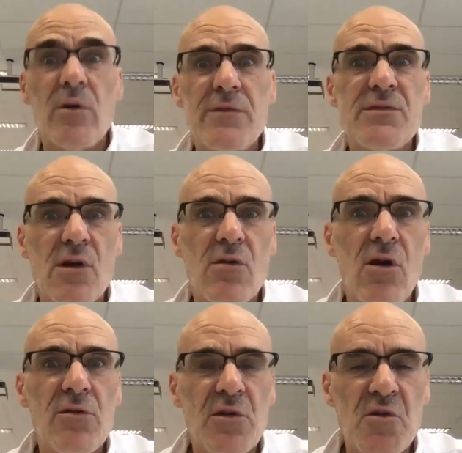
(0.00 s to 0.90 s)
with
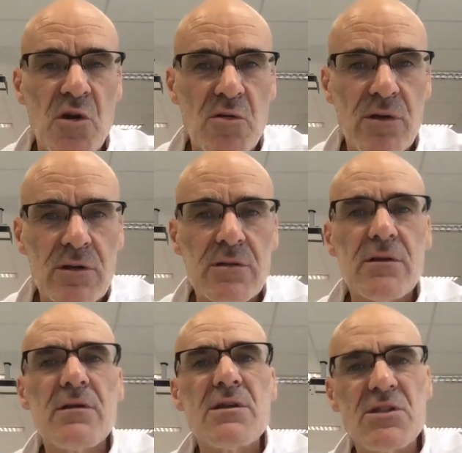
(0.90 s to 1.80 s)
so-called rogue
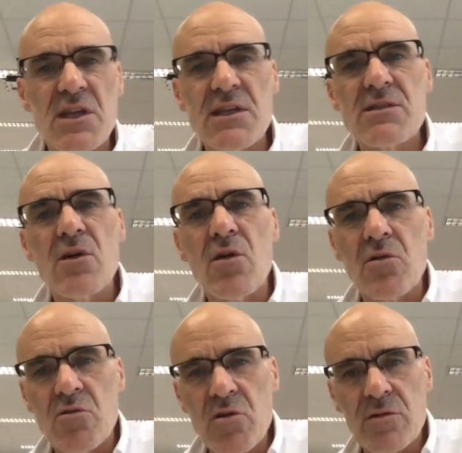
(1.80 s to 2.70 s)
states
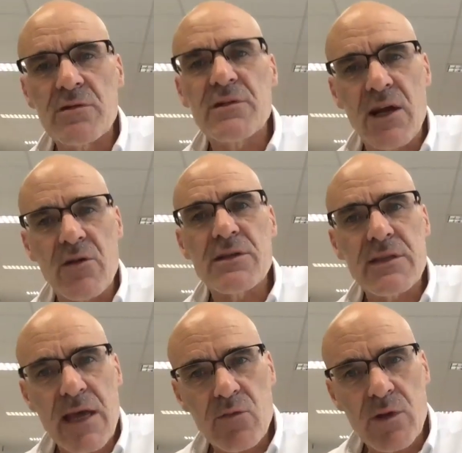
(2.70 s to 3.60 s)
or rogue
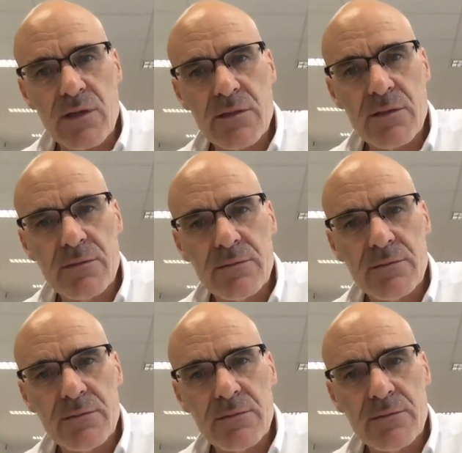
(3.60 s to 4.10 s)
terrorist networks.